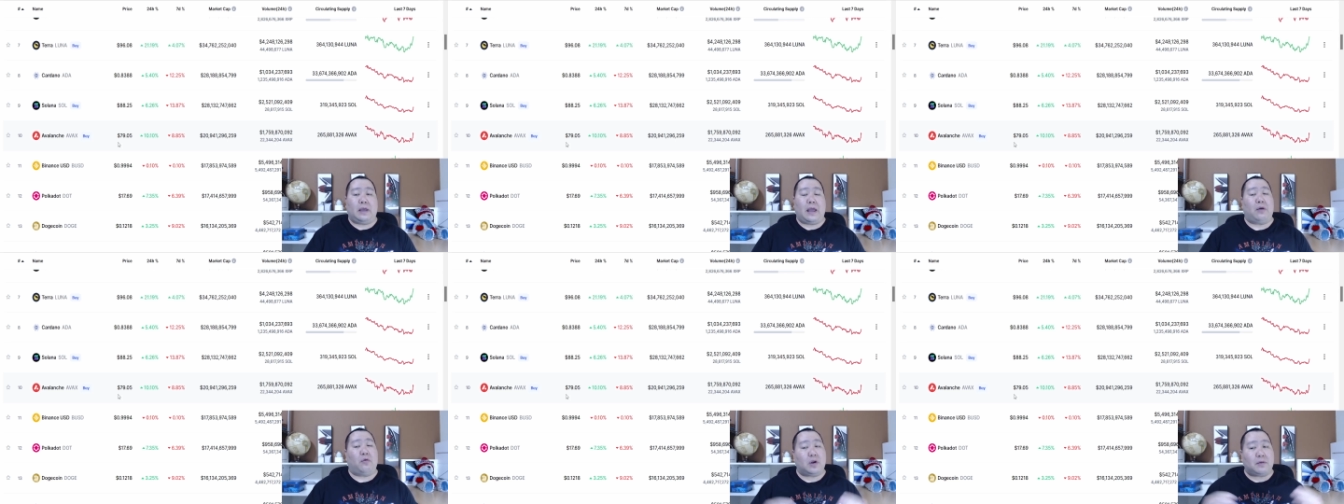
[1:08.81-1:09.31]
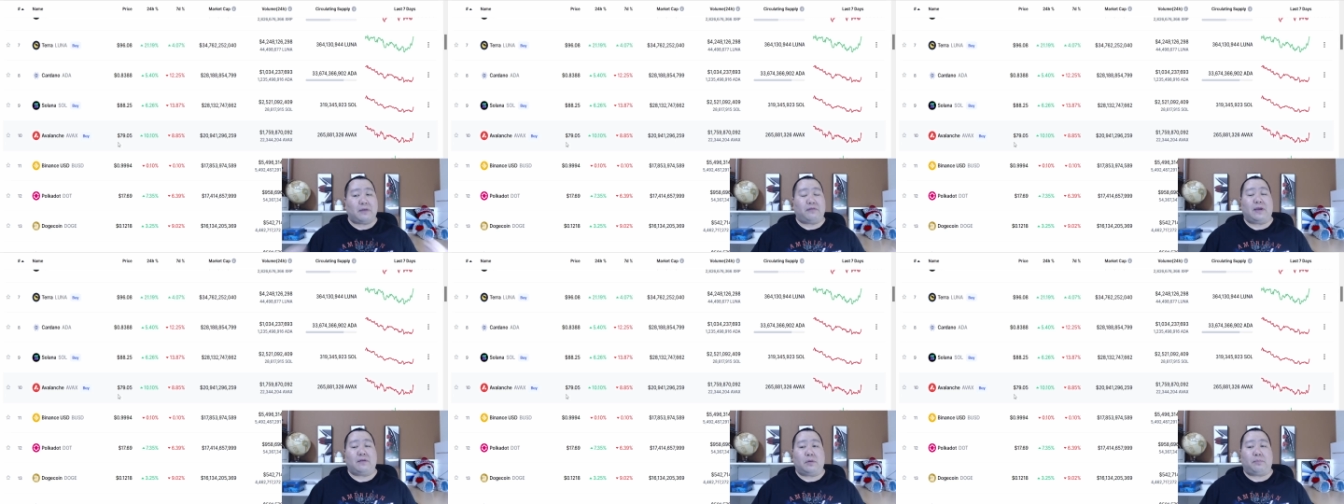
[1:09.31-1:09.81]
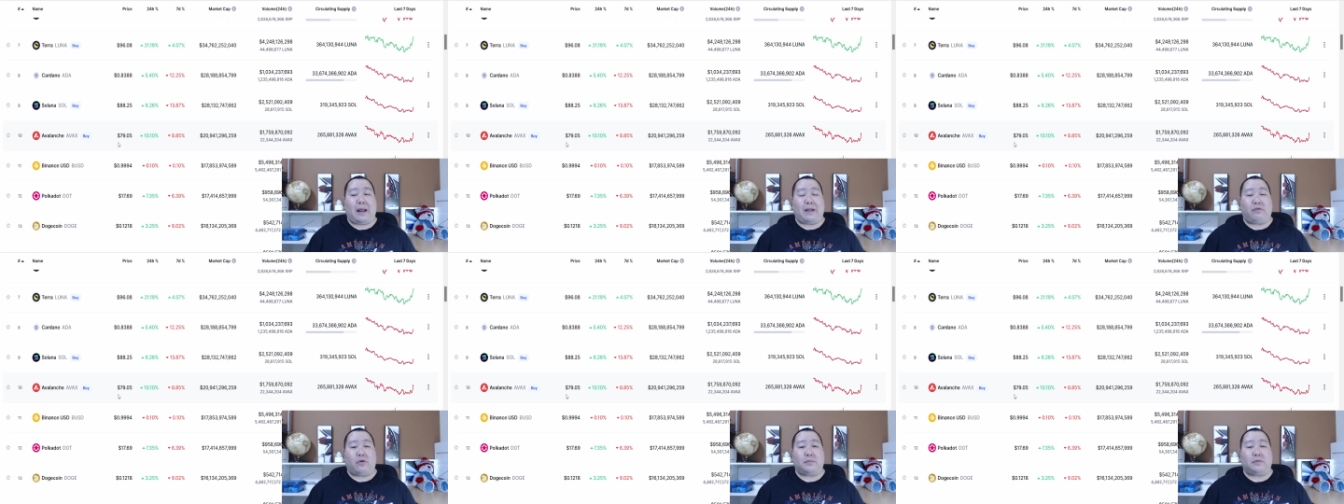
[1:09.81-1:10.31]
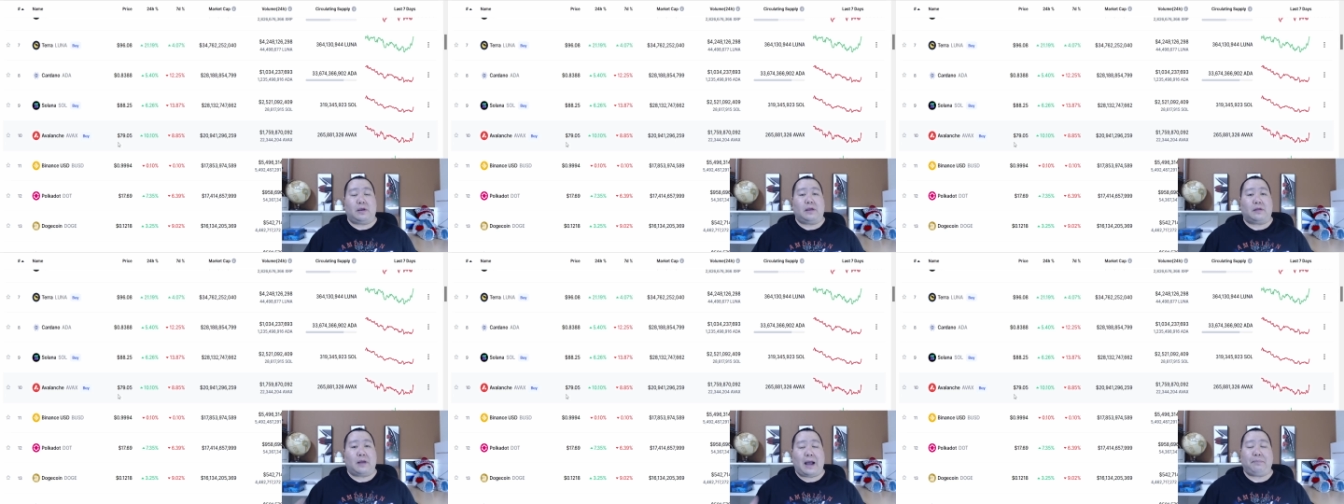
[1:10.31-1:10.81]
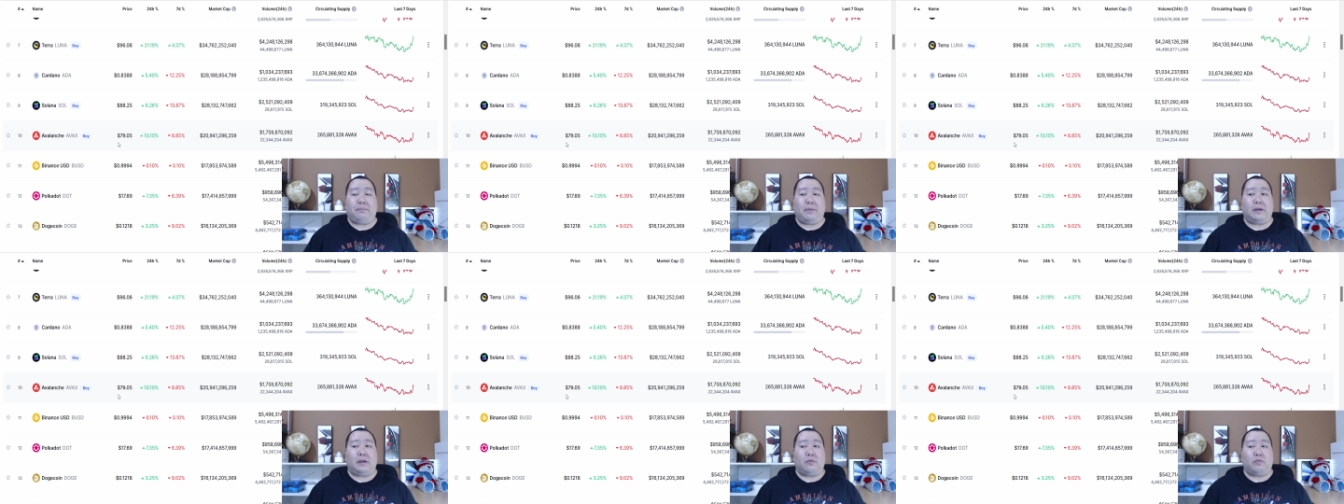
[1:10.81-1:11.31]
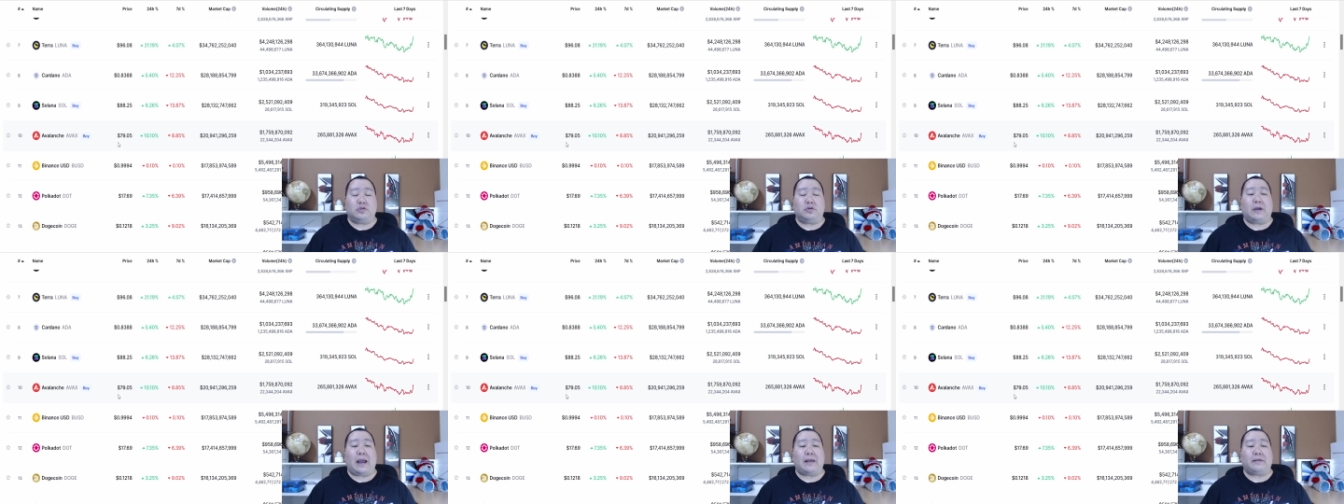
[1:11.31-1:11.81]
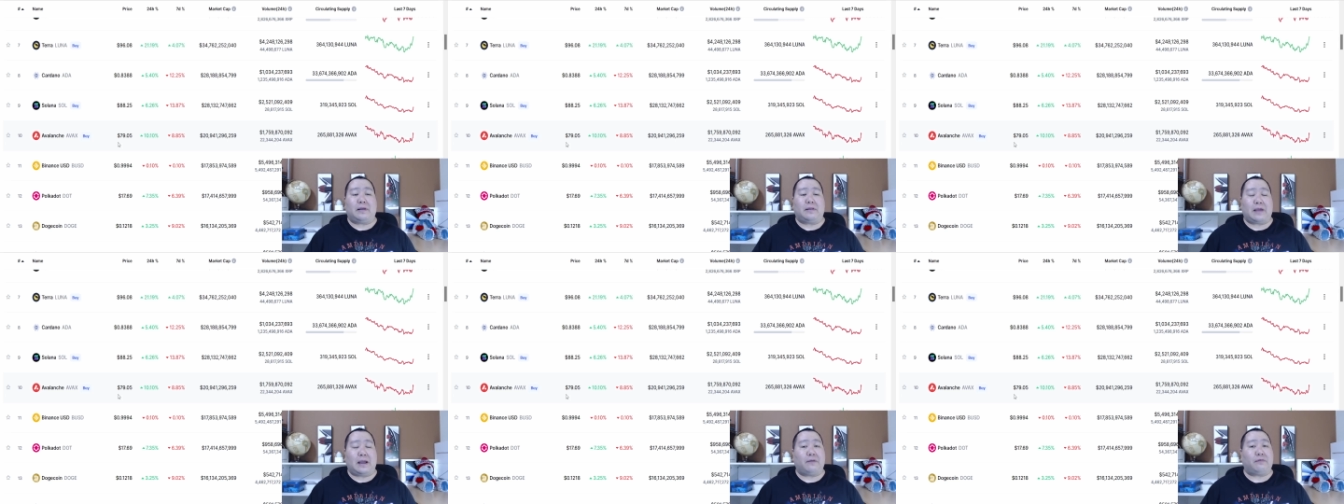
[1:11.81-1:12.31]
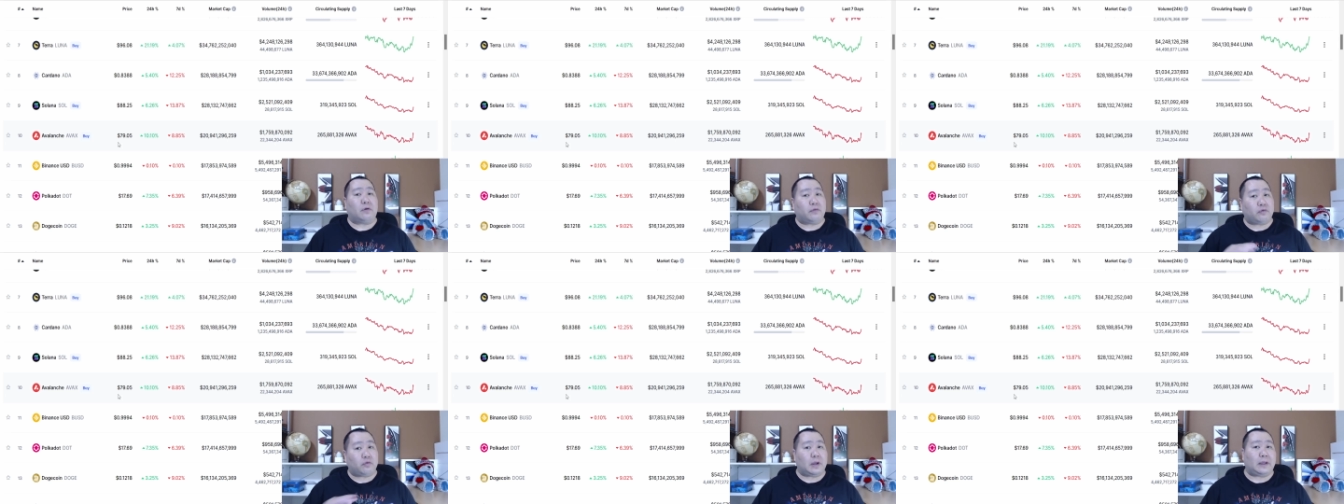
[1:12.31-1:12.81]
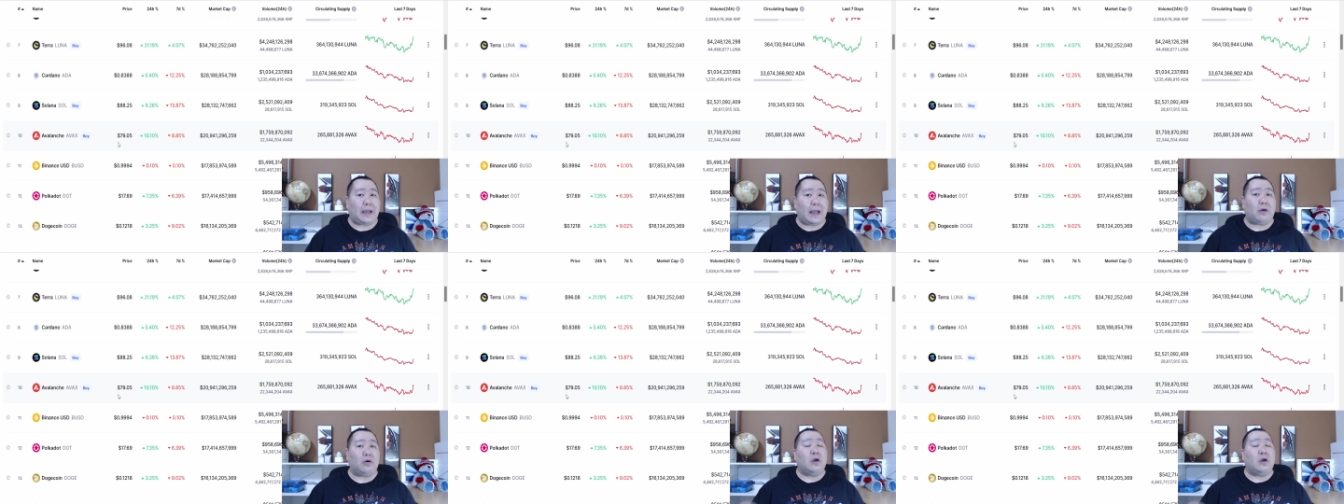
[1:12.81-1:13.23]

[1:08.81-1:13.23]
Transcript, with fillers: and one of my favorite platforms is Hotbit in which you guys can sign up for a free account